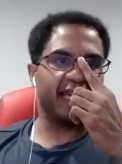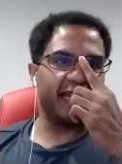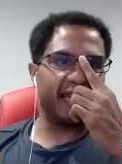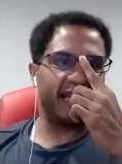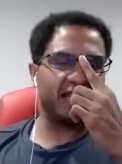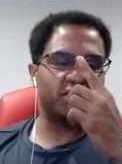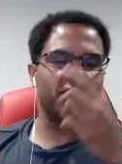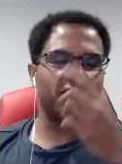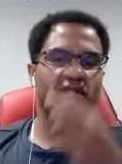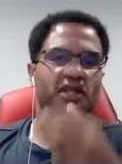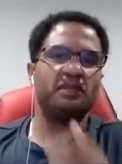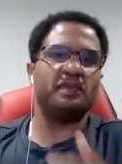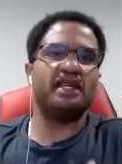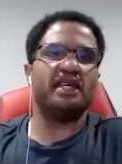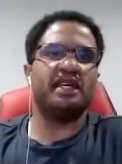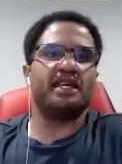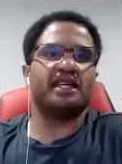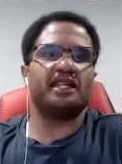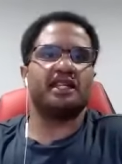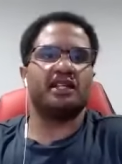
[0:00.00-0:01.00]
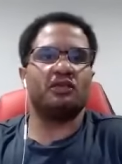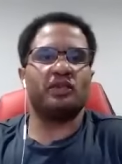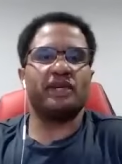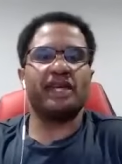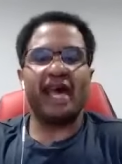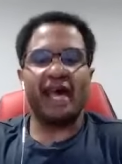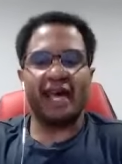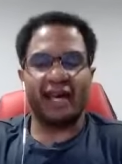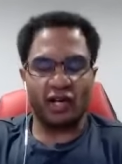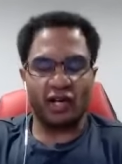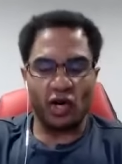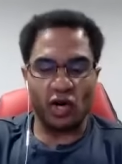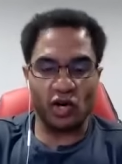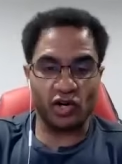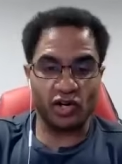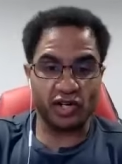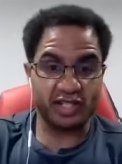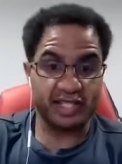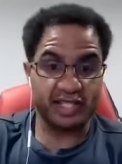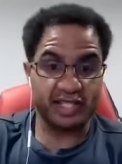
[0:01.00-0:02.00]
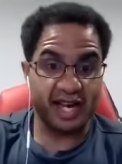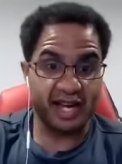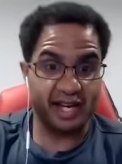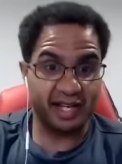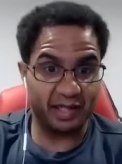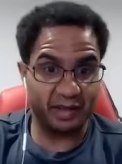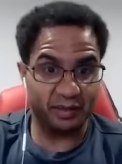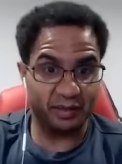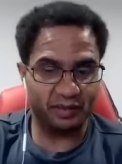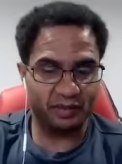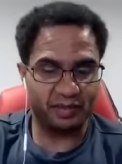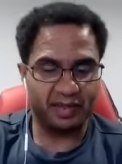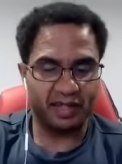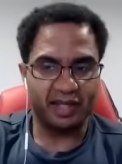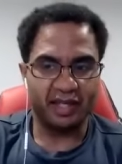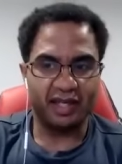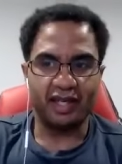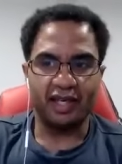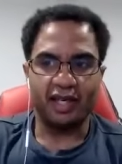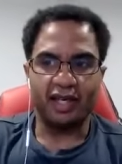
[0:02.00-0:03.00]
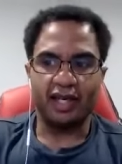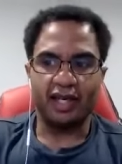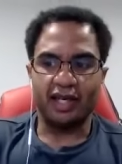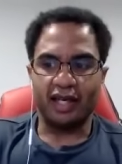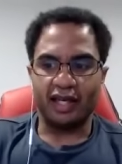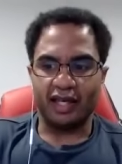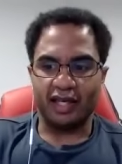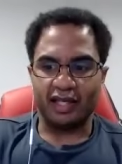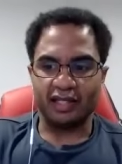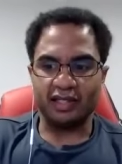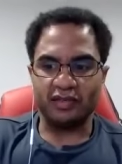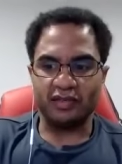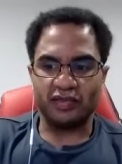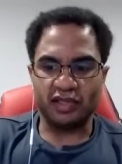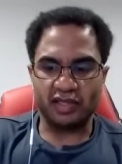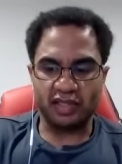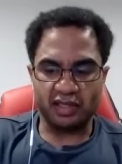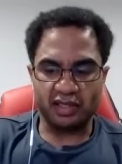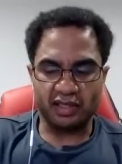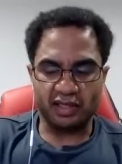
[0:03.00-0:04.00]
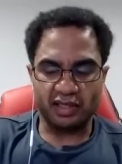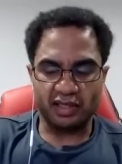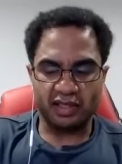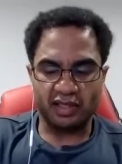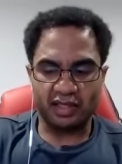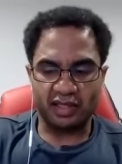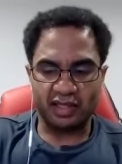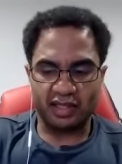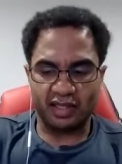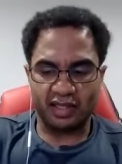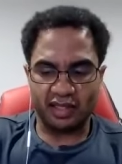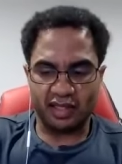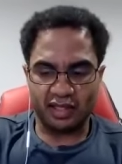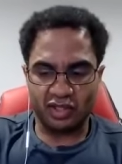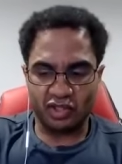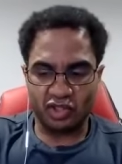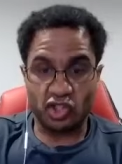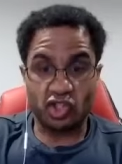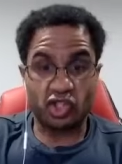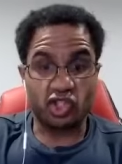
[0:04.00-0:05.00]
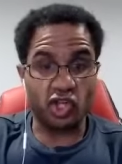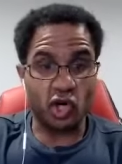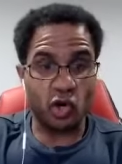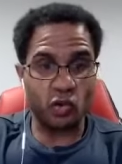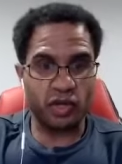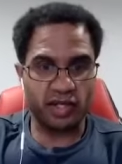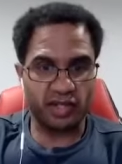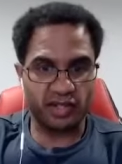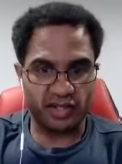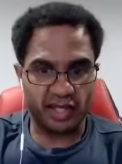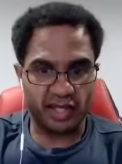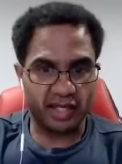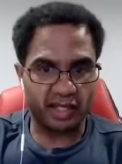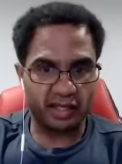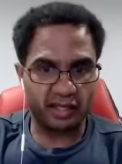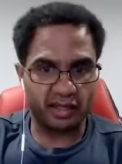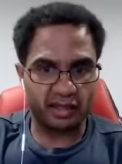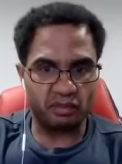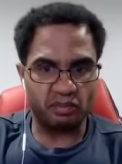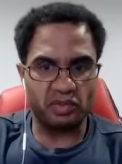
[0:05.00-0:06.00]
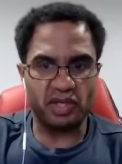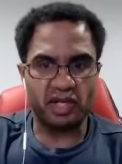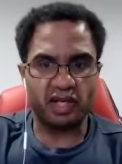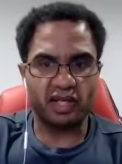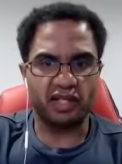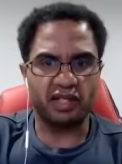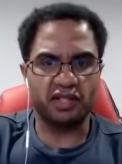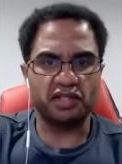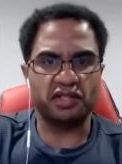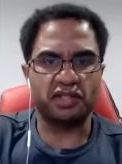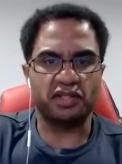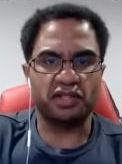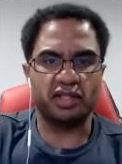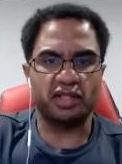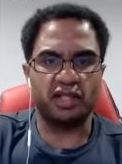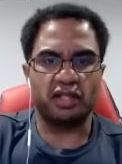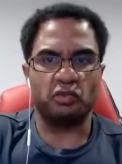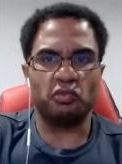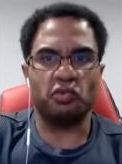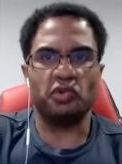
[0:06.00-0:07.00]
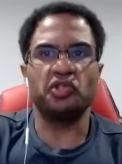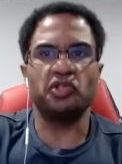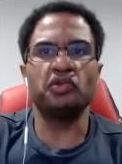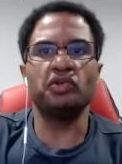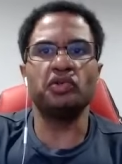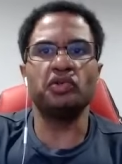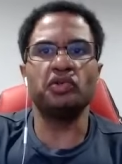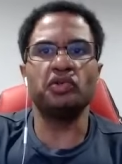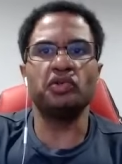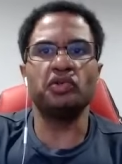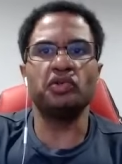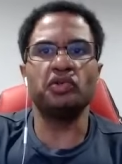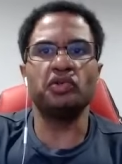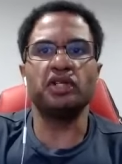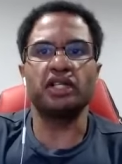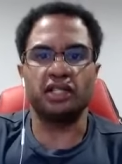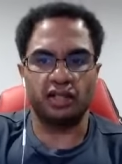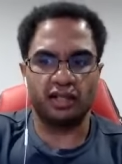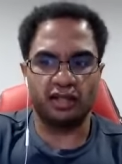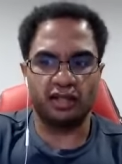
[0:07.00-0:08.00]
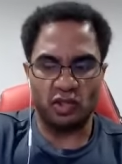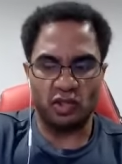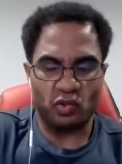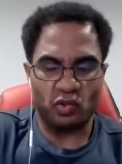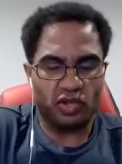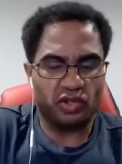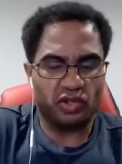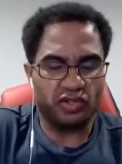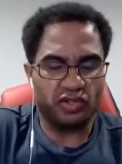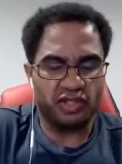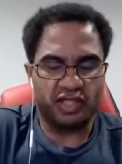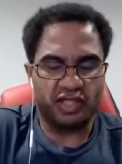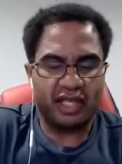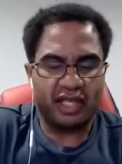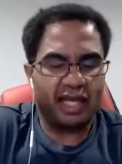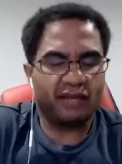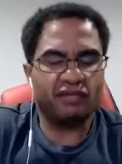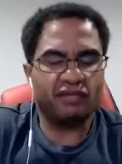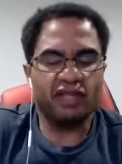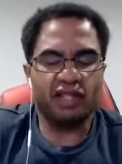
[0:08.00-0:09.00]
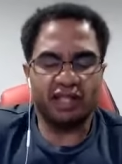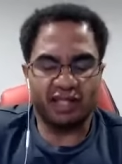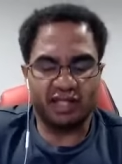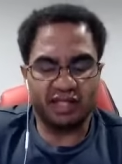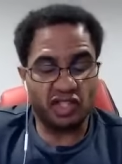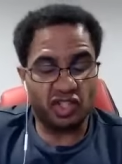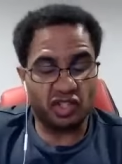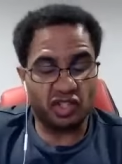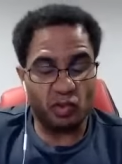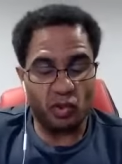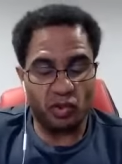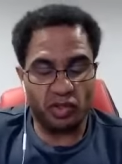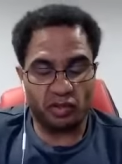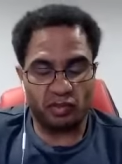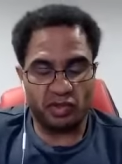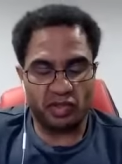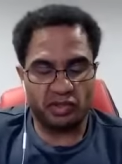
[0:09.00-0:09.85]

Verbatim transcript: and that's for the beginning, we had a hard time even showing that, because when you look in the world today, everything is smoke